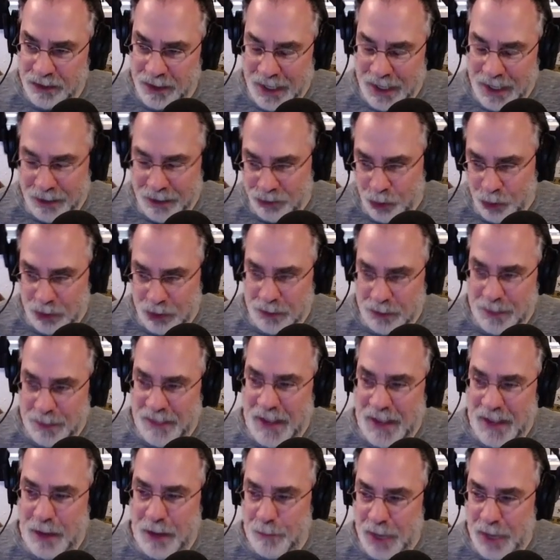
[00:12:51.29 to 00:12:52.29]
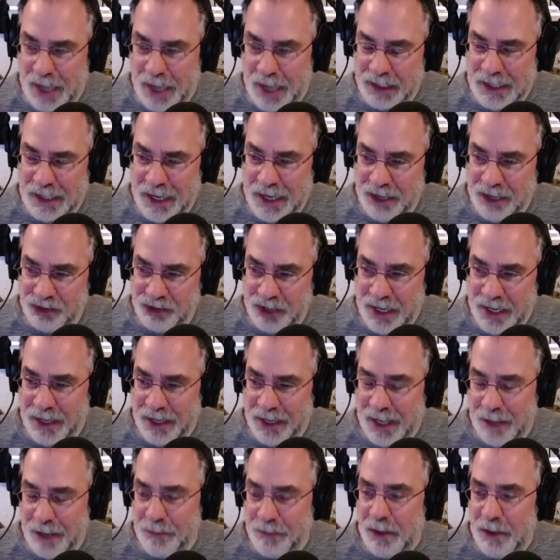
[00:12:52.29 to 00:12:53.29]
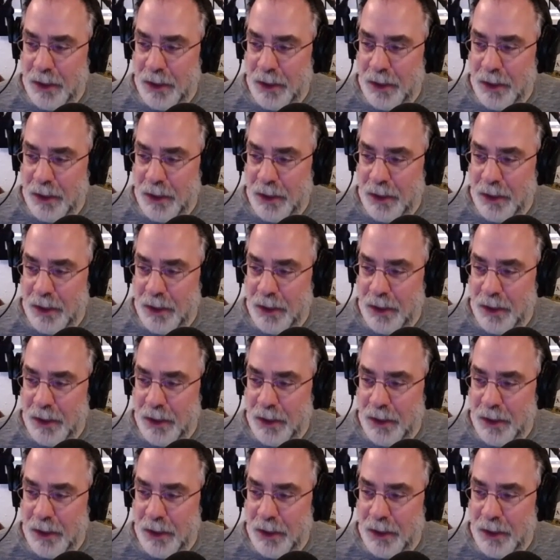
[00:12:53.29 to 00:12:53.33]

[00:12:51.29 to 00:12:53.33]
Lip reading: And I talked about that in podcasts, and I got